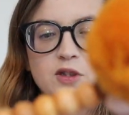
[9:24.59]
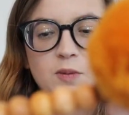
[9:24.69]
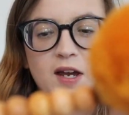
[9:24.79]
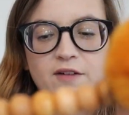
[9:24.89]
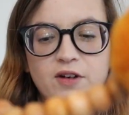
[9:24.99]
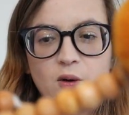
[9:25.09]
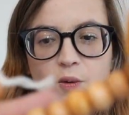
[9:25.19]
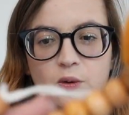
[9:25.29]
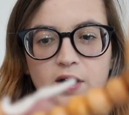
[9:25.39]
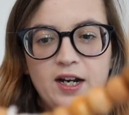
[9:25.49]
So we have an
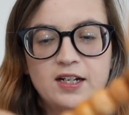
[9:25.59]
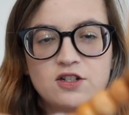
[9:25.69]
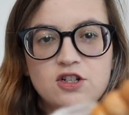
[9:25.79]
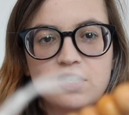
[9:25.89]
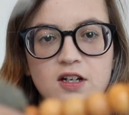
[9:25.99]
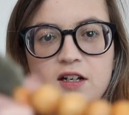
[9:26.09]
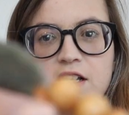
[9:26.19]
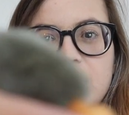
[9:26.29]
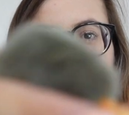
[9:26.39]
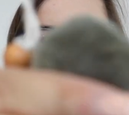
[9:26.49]
orange,
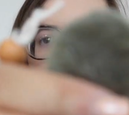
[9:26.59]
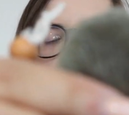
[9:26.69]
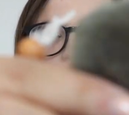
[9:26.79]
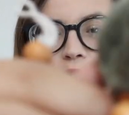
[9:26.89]
a